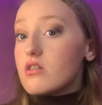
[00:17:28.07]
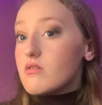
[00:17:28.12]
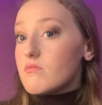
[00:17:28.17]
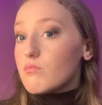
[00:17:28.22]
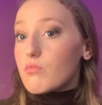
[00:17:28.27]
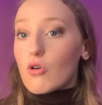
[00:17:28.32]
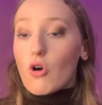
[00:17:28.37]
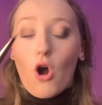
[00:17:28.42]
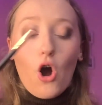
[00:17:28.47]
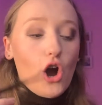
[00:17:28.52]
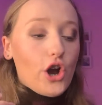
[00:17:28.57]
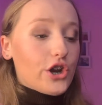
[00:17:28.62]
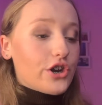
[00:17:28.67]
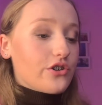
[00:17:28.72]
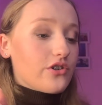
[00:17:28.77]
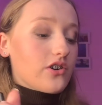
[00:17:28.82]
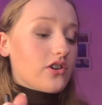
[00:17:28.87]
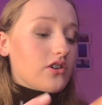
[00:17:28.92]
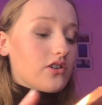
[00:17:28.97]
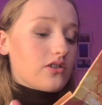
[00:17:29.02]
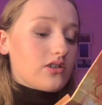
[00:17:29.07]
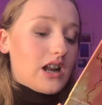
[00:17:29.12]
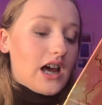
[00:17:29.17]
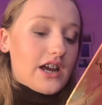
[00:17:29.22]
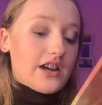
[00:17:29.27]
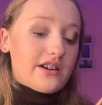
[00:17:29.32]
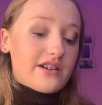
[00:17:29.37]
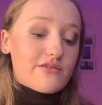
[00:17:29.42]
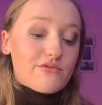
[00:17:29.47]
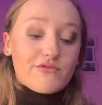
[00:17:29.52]
brown or
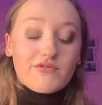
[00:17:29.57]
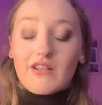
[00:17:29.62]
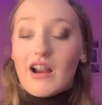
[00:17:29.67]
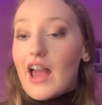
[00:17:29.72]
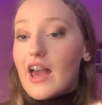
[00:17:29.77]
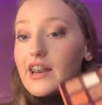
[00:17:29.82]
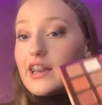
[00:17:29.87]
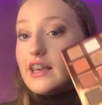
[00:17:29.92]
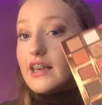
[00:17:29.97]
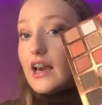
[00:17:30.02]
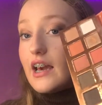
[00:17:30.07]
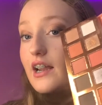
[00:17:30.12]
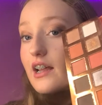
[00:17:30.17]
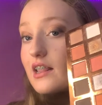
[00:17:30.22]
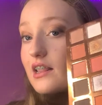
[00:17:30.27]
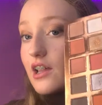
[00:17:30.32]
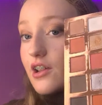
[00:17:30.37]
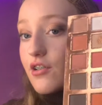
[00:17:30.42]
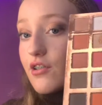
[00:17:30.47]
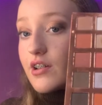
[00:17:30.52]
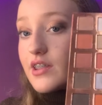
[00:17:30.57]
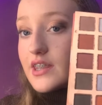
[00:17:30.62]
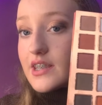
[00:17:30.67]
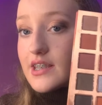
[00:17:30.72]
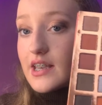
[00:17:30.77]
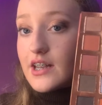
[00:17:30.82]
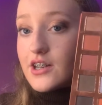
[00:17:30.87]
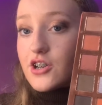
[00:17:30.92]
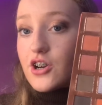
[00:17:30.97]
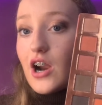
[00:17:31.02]
like reddy kind of glitter in the
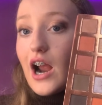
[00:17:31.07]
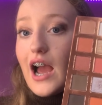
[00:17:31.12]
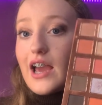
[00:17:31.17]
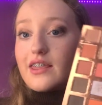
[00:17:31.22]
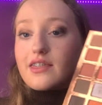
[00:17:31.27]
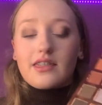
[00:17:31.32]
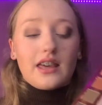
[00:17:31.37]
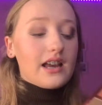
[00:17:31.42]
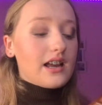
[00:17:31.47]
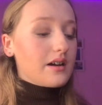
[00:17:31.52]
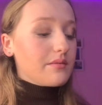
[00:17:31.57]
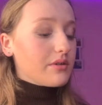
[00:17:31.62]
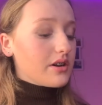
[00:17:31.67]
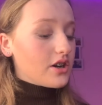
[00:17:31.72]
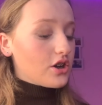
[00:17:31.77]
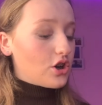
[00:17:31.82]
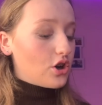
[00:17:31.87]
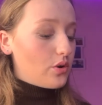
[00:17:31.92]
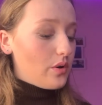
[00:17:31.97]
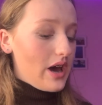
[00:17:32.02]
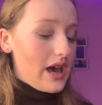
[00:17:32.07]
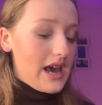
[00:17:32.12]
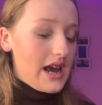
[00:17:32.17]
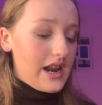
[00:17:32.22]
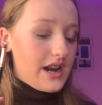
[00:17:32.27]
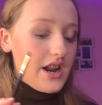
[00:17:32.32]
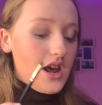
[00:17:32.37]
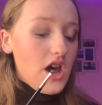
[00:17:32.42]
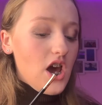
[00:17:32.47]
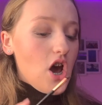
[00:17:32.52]
center, I think I'm gonna go
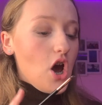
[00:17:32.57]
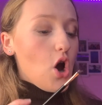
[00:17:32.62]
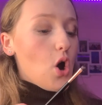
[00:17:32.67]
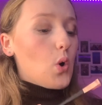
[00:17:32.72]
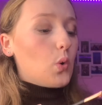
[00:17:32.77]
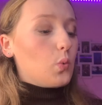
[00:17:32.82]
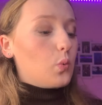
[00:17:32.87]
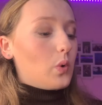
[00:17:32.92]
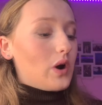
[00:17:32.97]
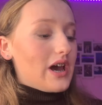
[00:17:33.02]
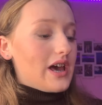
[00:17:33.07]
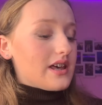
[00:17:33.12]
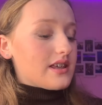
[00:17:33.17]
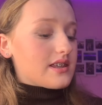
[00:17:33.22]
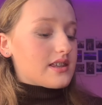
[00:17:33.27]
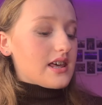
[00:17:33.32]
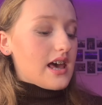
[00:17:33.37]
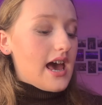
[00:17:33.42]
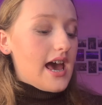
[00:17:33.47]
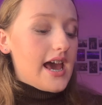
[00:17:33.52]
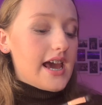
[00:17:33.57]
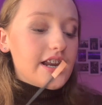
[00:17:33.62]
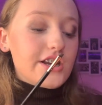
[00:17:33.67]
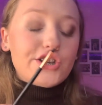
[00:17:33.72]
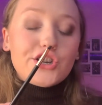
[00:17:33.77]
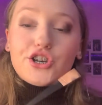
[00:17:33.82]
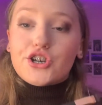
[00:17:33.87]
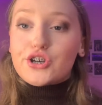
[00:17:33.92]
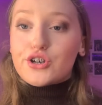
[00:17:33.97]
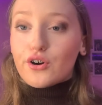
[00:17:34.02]
in with a
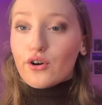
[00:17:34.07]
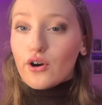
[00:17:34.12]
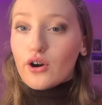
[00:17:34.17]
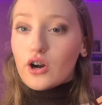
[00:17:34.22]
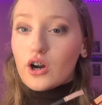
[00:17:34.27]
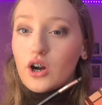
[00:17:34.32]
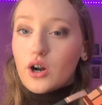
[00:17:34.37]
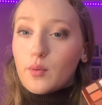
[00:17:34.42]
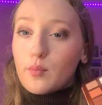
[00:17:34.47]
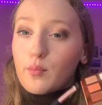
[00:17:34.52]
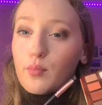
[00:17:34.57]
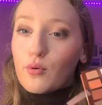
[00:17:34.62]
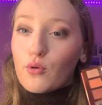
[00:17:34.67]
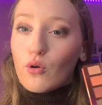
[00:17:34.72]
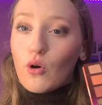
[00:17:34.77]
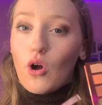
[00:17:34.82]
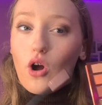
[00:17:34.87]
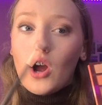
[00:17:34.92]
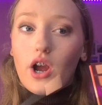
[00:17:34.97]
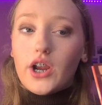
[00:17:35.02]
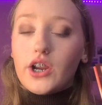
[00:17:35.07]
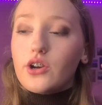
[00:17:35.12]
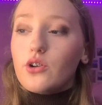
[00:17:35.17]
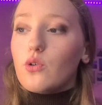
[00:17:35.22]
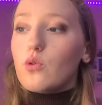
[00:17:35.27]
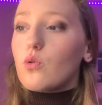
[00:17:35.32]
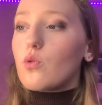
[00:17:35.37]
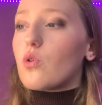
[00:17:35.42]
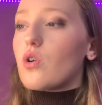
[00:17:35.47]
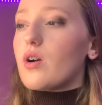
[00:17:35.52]
dark brown,
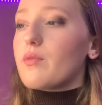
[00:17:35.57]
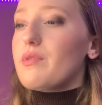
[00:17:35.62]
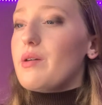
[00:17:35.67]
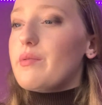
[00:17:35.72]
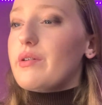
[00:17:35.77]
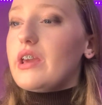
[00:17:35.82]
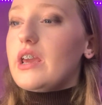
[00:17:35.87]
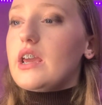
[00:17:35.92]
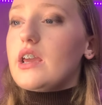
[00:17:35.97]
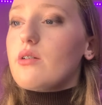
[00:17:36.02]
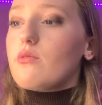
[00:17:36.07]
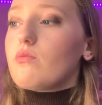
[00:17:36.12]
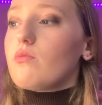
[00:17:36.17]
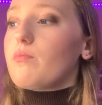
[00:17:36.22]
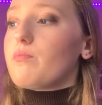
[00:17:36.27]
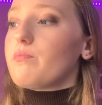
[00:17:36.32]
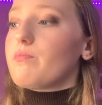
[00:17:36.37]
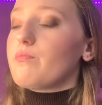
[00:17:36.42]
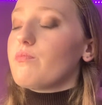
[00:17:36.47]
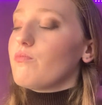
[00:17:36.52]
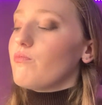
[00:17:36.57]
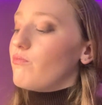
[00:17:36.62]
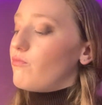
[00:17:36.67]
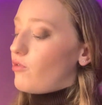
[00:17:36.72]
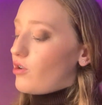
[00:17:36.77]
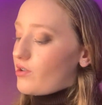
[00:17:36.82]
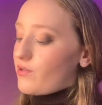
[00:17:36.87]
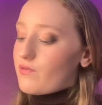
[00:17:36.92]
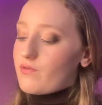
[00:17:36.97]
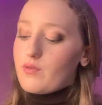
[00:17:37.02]
or maybe
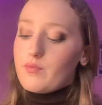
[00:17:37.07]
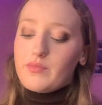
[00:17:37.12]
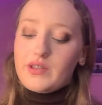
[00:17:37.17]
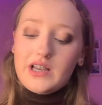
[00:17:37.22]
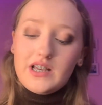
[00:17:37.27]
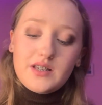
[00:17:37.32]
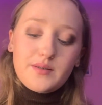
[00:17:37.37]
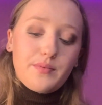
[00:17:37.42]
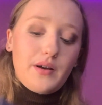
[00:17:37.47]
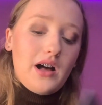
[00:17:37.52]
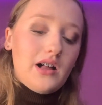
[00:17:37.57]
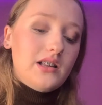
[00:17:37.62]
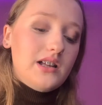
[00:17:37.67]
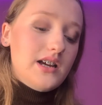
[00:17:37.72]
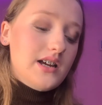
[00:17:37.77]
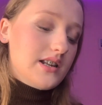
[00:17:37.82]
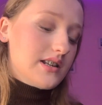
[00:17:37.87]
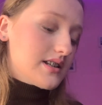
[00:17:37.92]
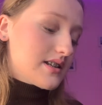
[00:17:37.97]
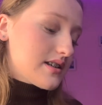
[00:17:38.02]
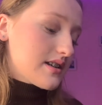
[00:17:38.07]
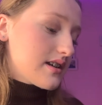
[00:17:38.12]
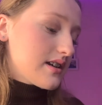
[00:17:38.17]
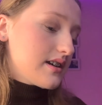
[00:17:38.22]
one from this palette.